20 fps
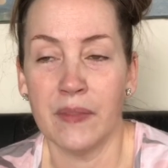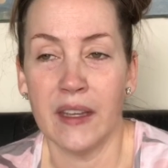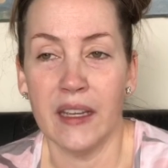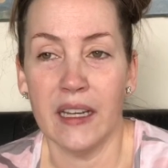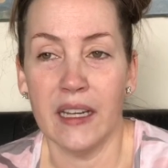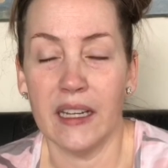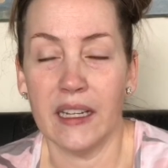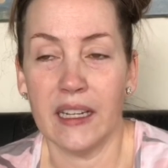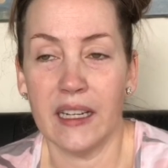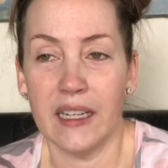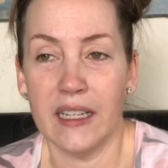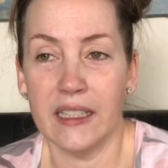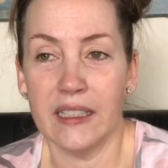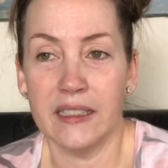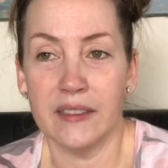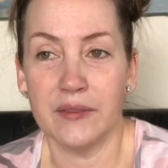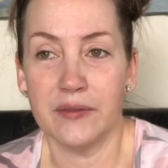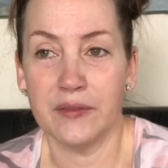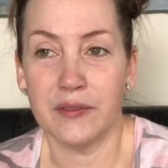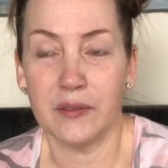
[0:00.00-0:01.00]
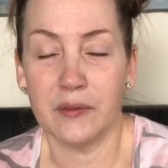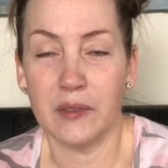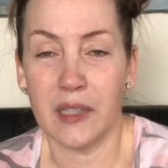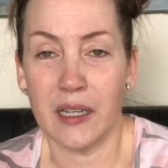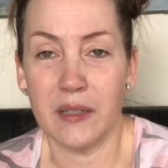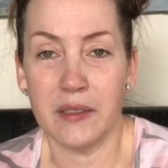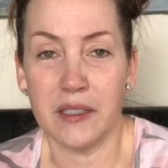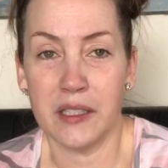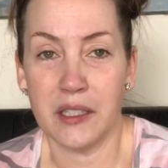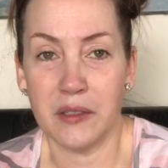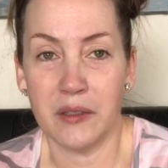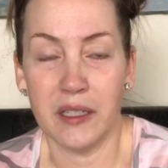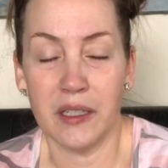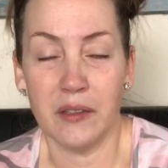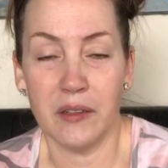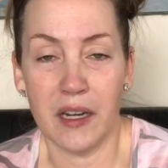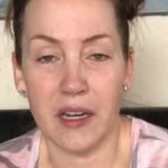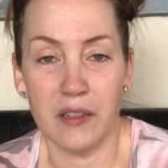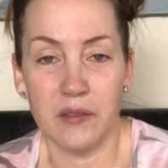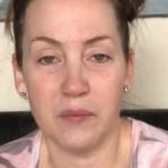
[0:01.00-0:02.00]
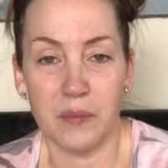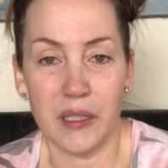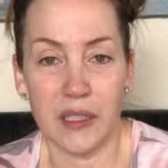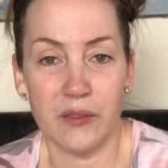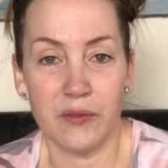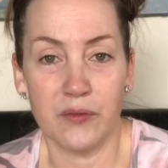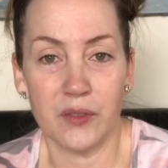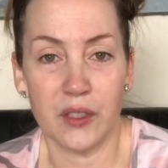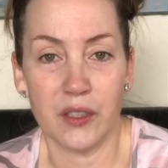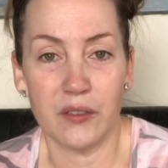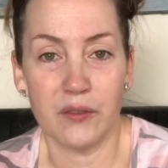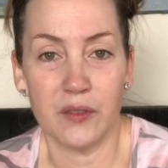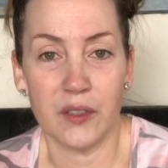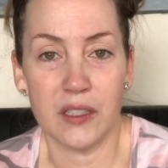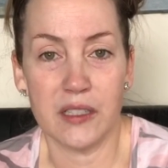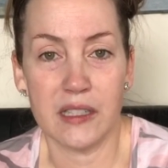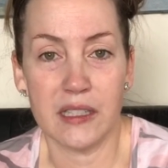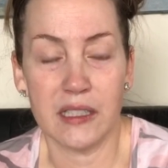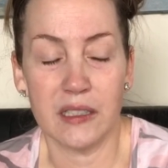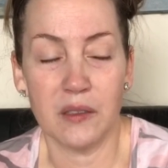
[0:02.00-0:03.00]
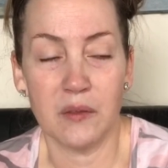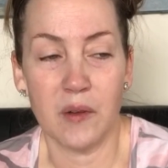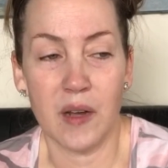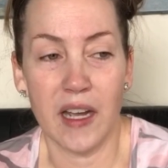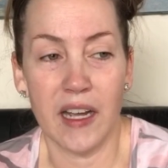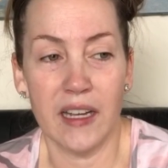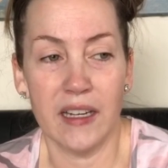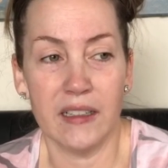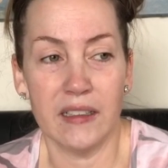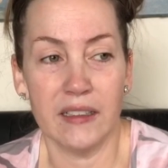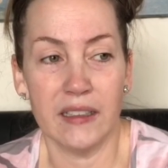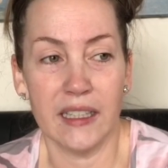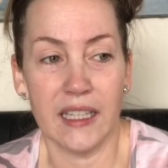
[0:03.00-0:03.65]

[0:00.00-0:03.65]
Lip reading: I was doing ground beef for the first little while,